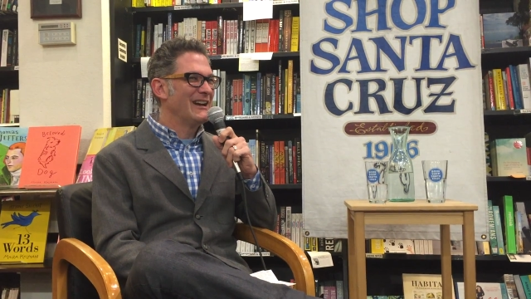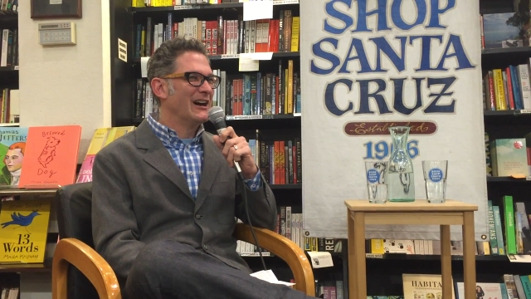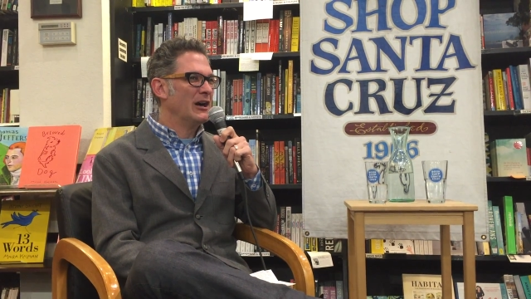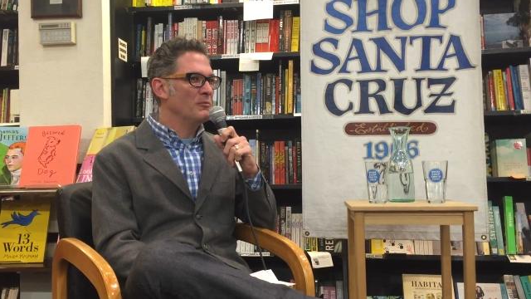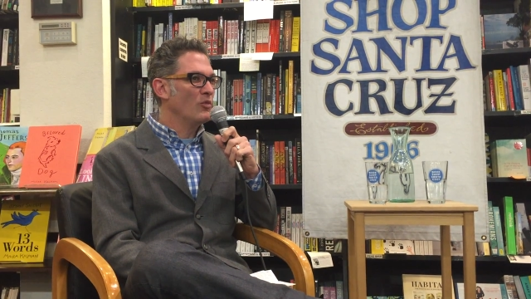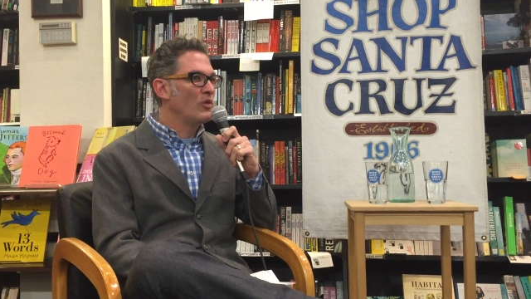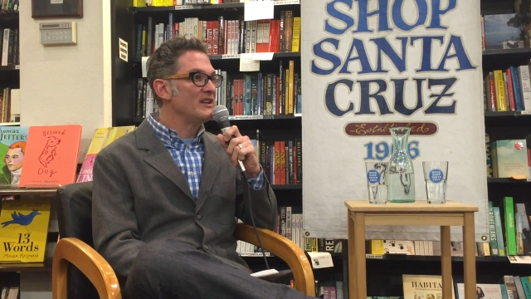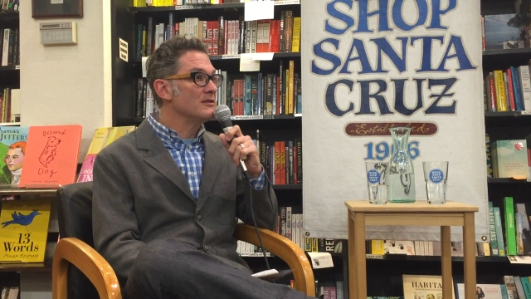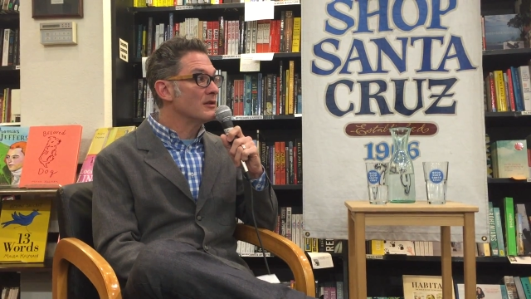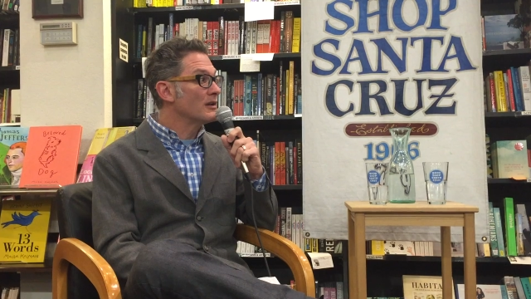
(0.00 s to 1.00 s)
Um, I'm going
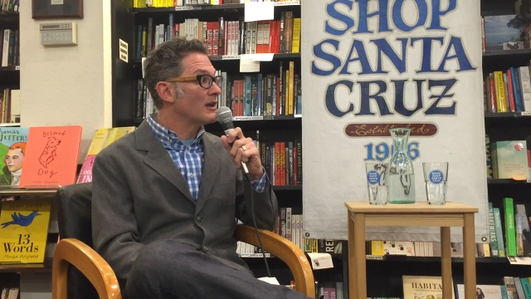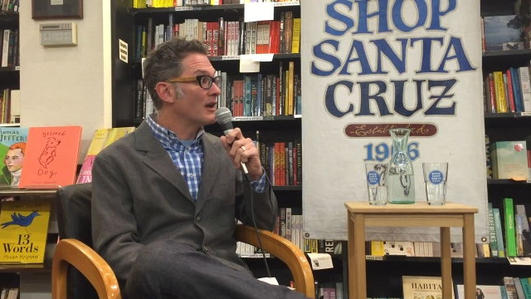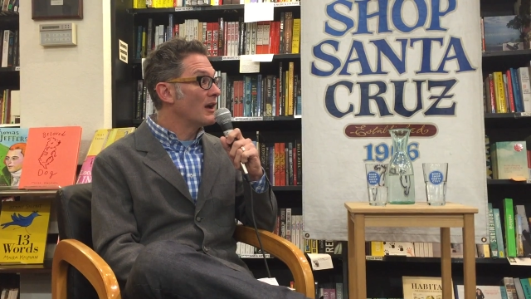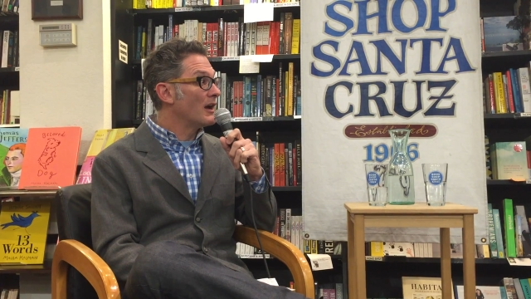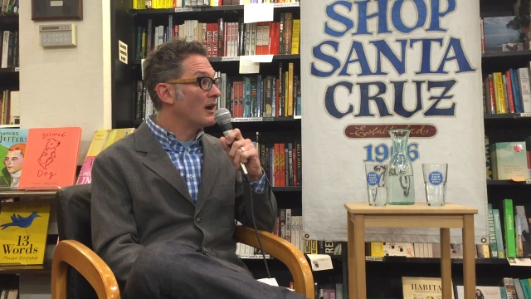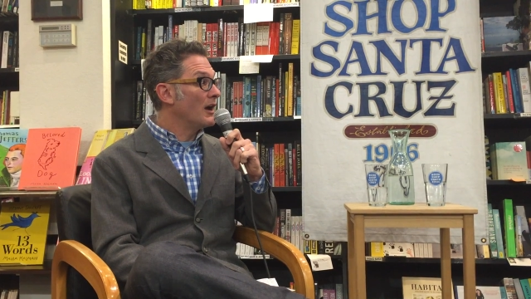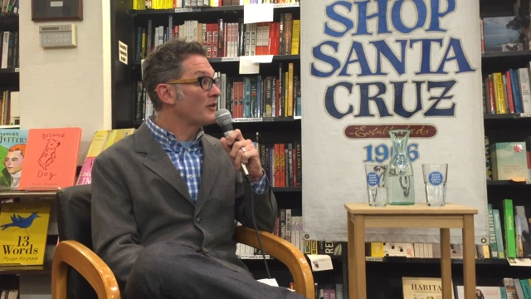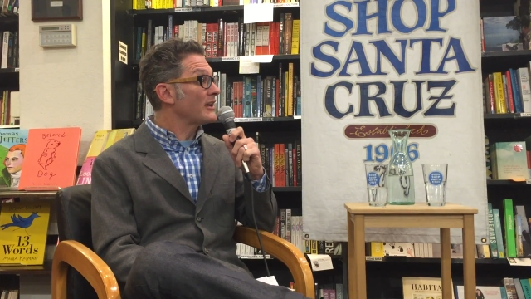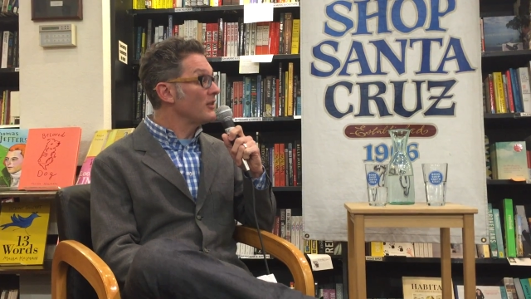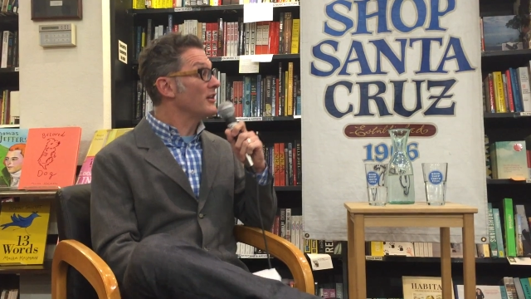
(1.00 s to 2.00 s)
to steal an answer.
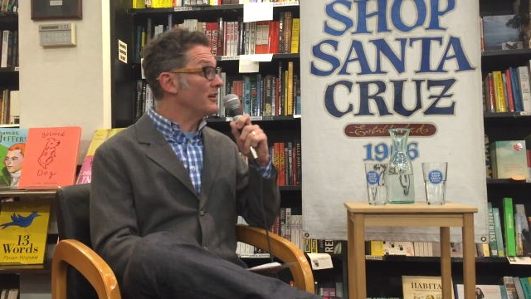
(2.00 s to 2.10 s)
Okay, good.